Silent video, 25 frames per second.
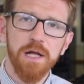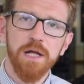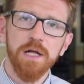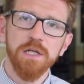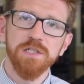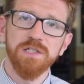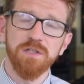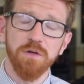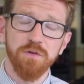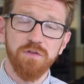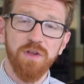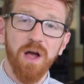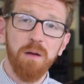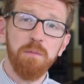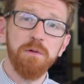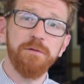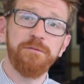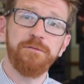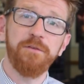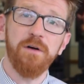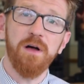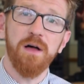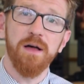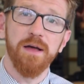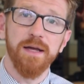So Double
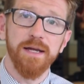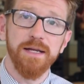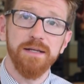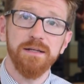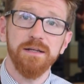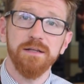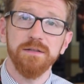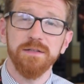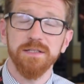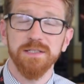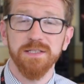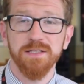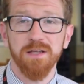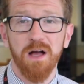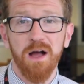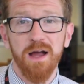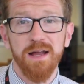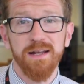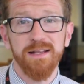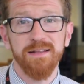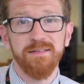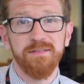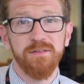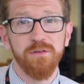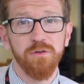Fine
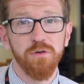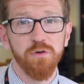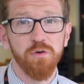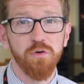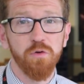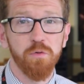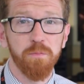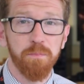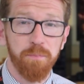decided to